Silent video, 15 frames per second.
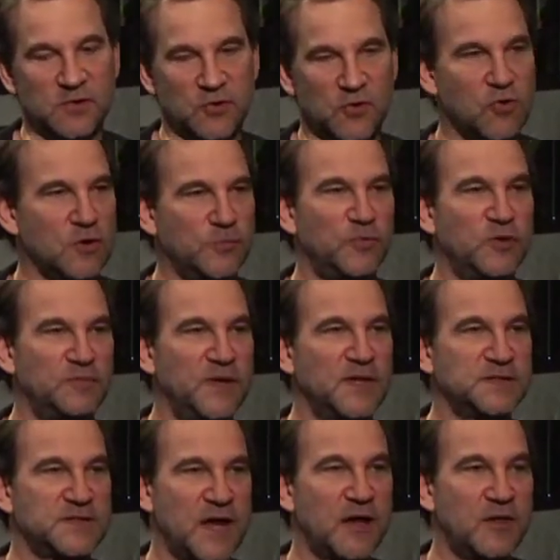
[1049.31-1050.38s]
corporate
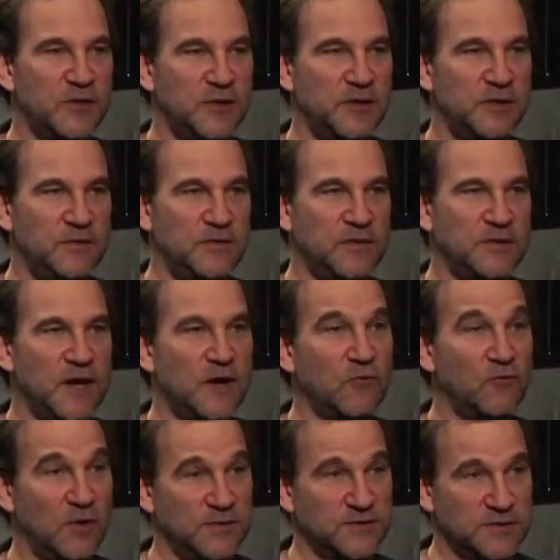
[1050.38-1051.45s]
mentality that now
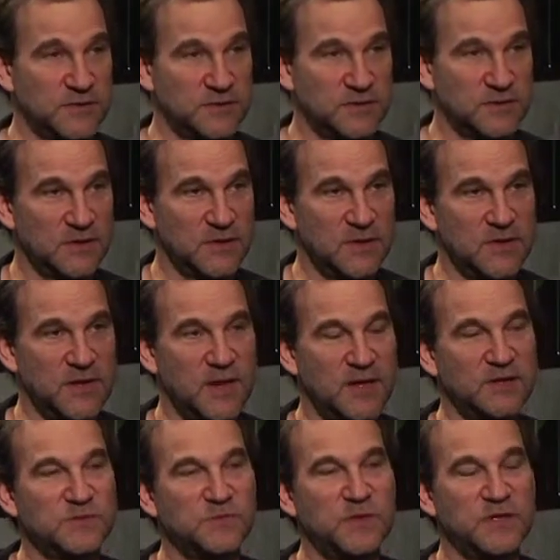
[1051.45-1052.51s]
runs it.
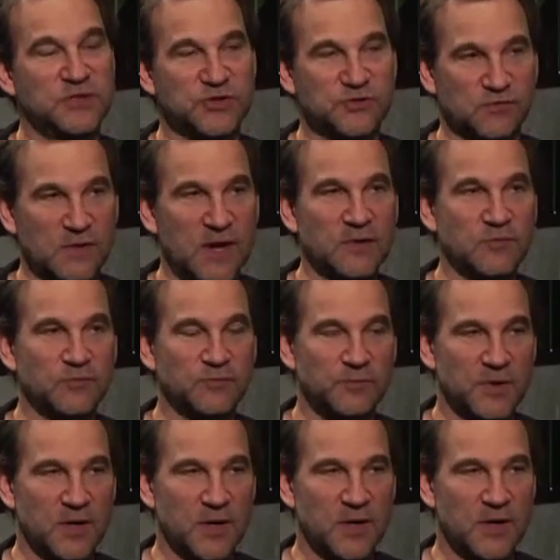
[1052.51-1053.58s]
And it's being strangled
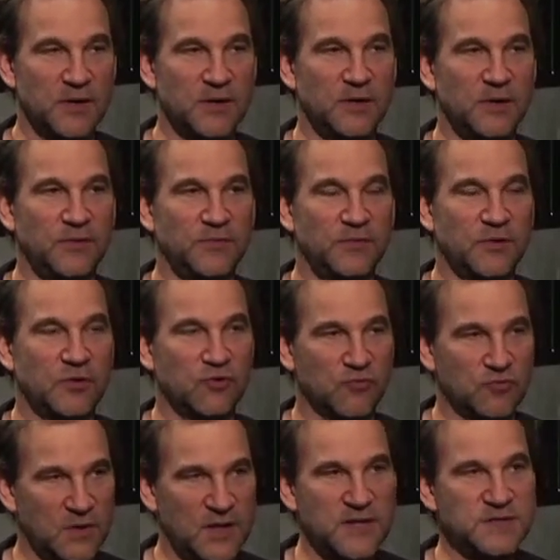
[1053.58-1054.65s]
by the
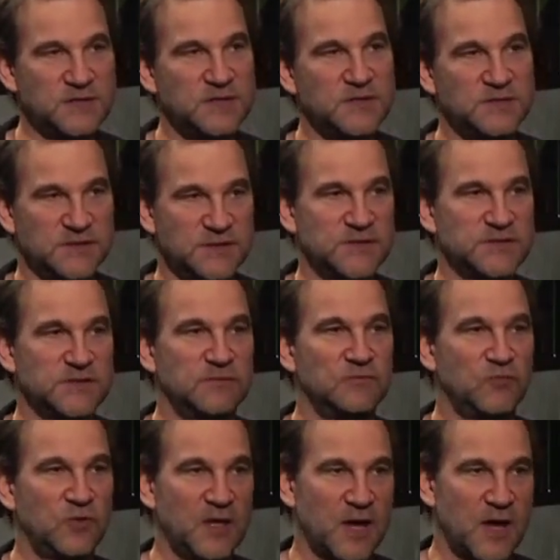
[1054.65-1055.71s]
crazy
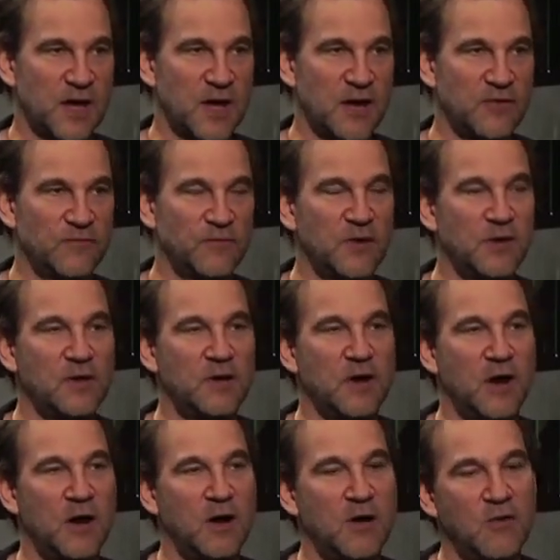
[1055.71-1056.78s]
system we have
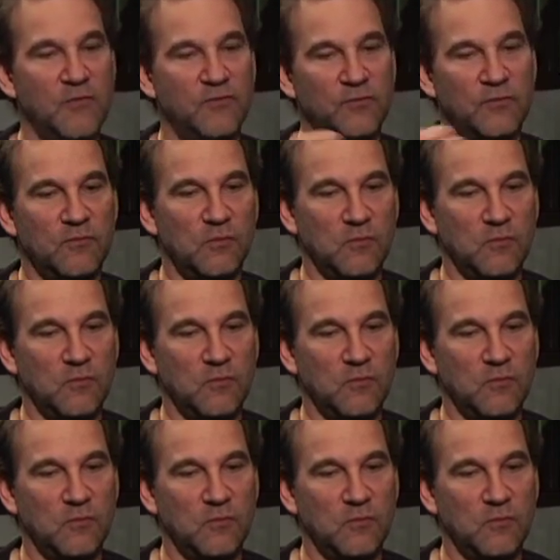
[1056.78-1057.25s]
of